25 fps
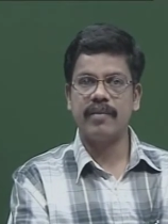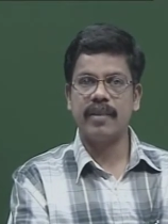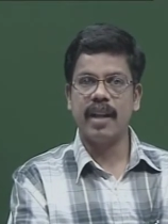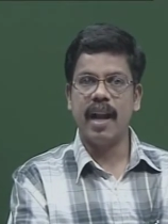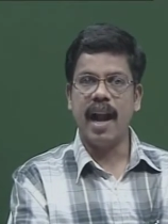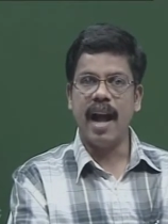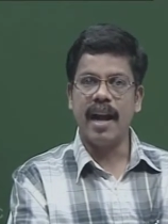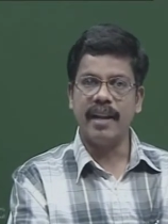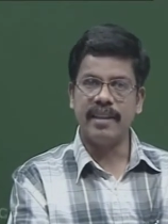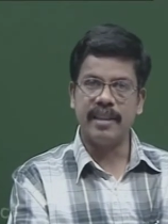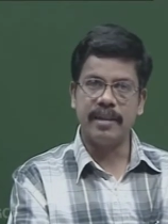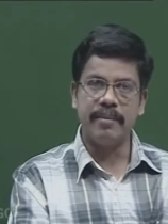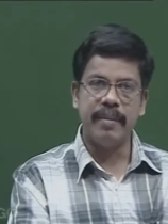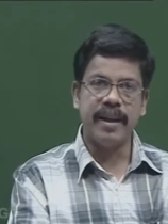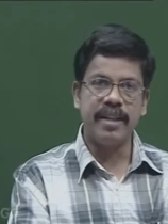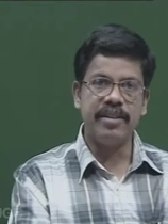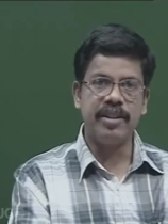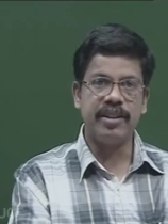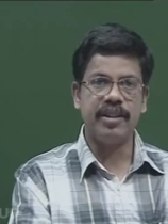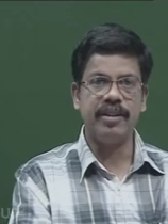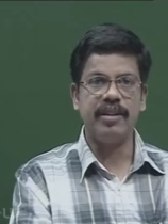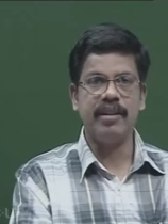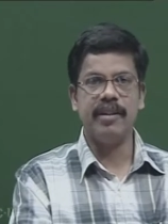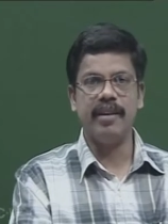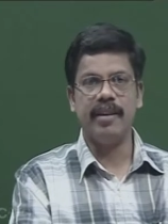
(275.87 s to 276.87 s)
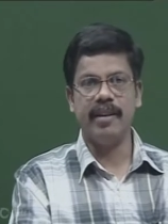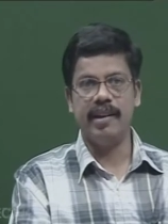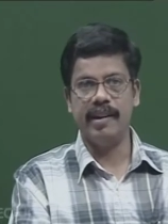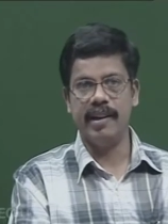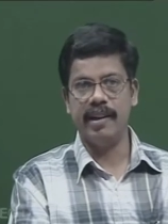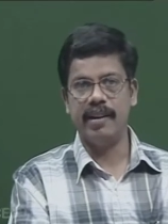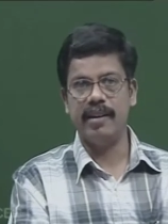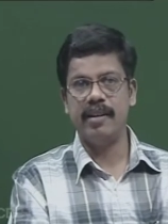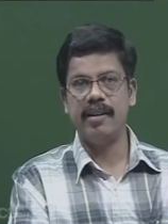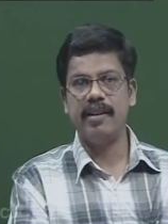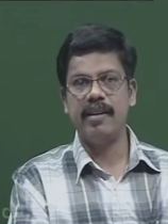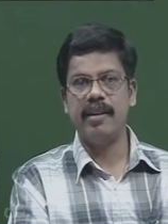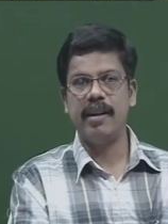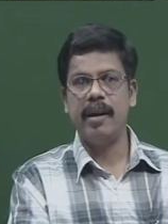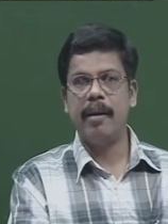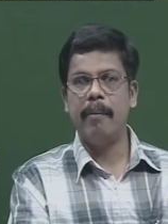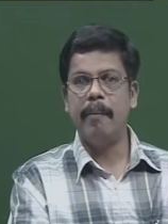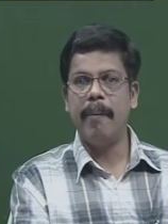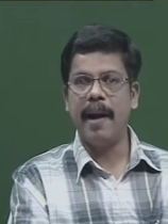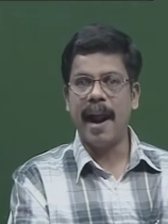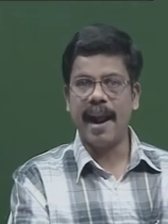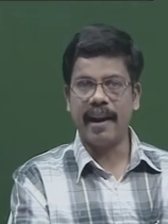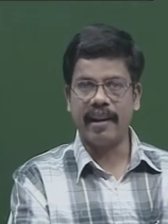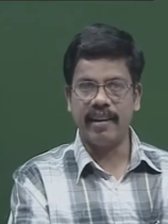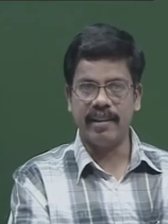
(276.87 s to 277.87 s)
as I mentioned earlier,
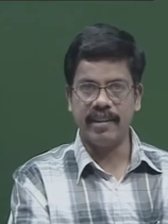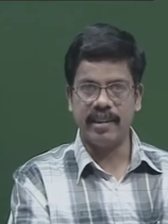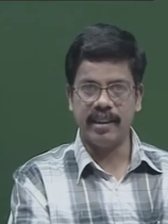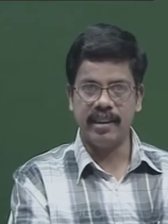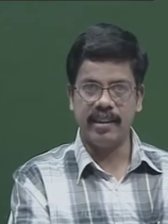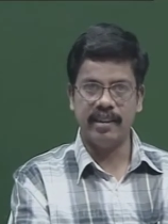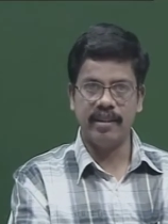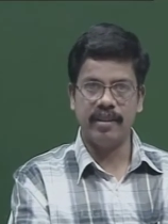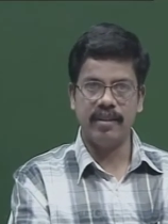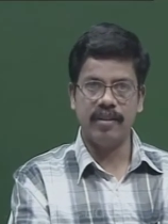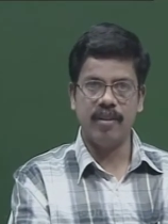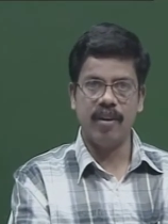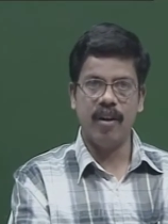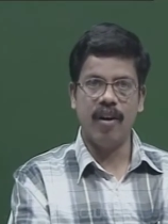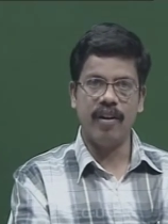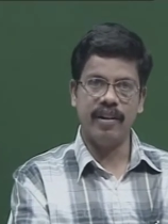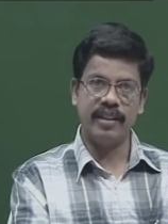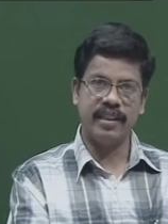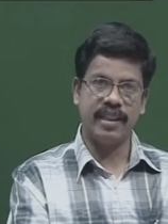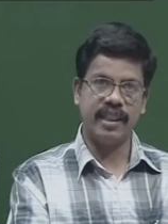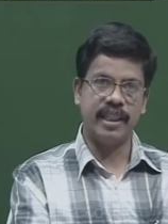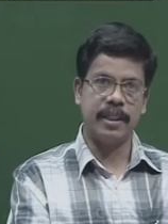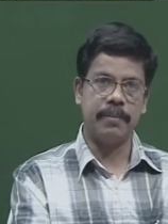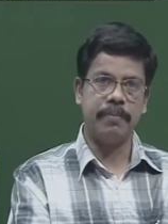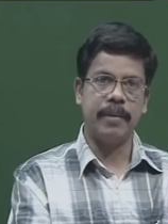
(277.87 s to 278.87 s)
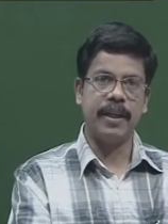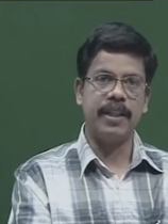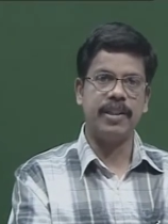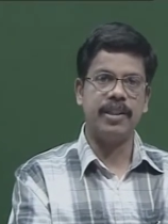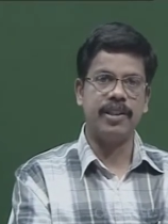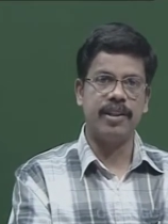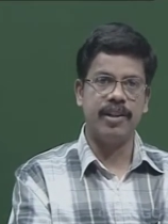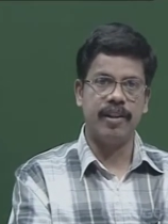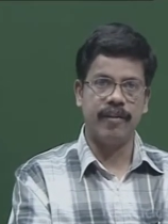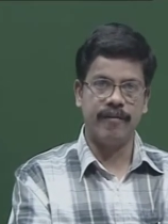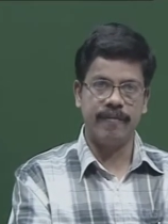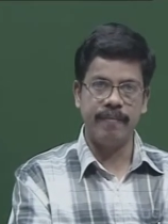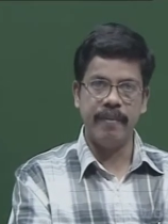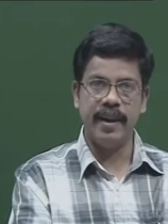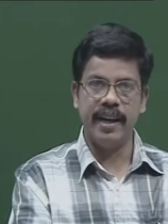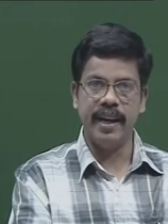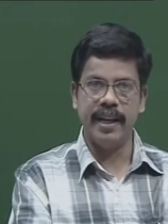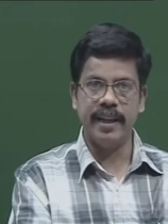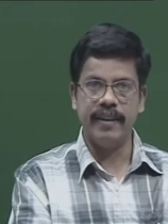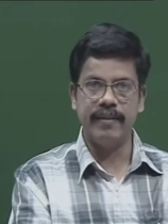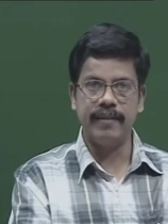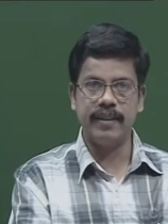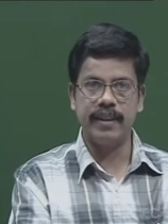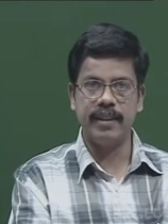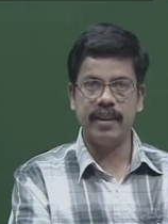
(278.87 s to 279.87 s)
bracketing or suspension of
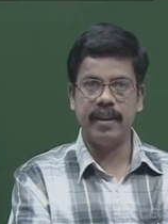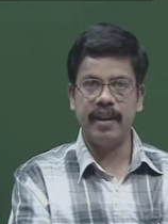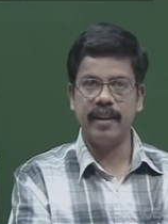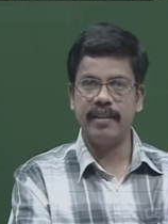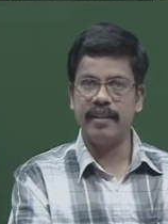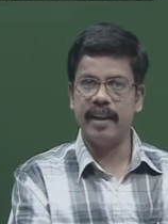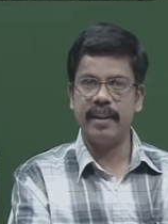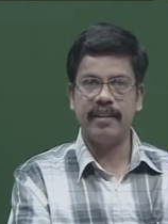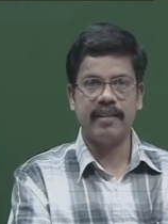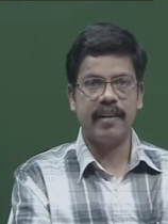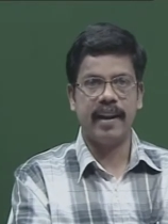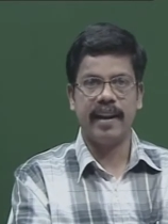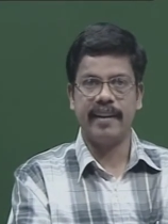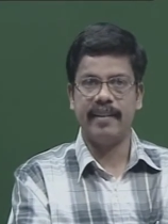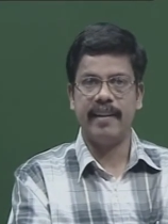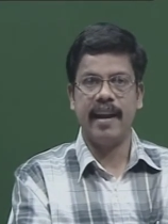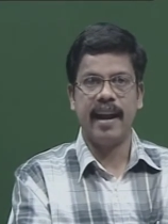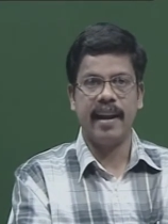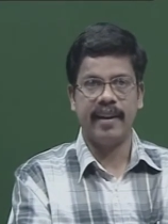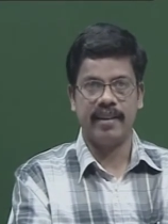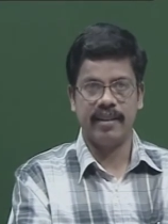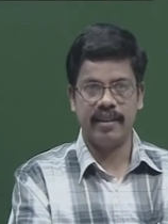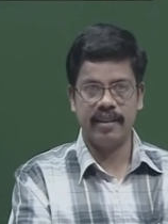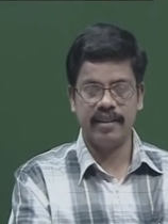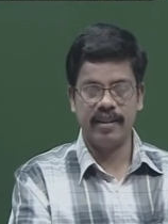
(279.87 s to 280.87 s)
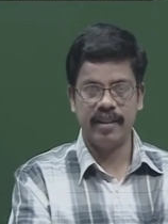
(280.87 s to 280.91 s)
beliefs, things like that.